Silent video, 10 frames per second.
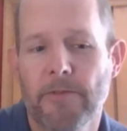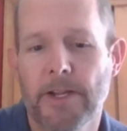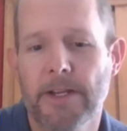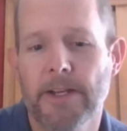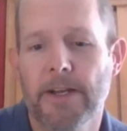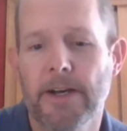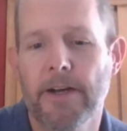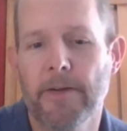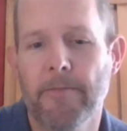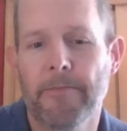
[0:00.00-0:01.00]
right?
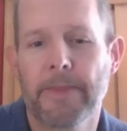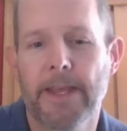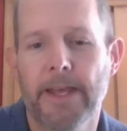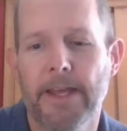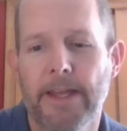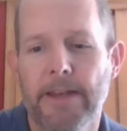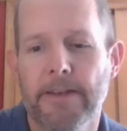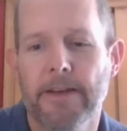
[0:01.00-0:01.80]
And